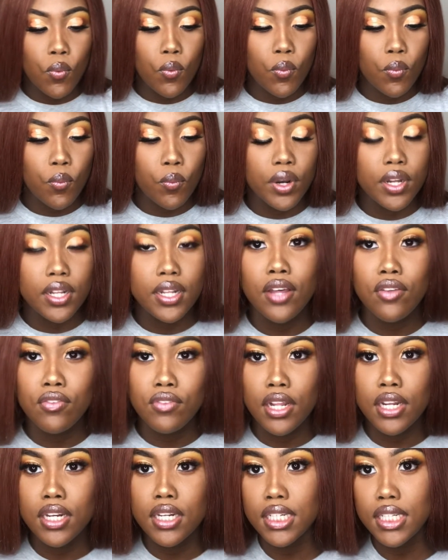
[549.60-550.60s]
were left
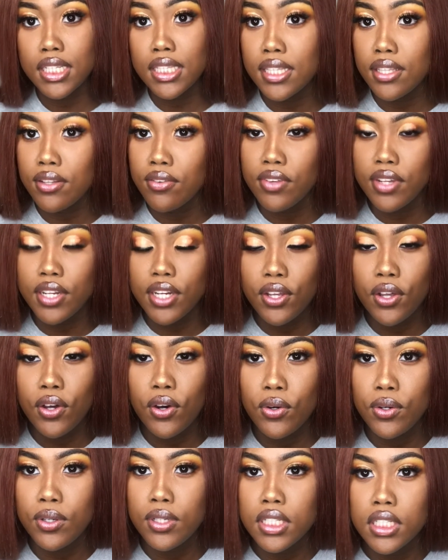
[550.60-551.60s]
underneath the
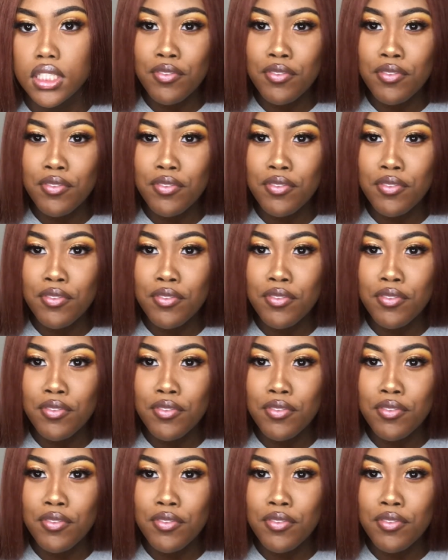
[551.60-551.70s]
video.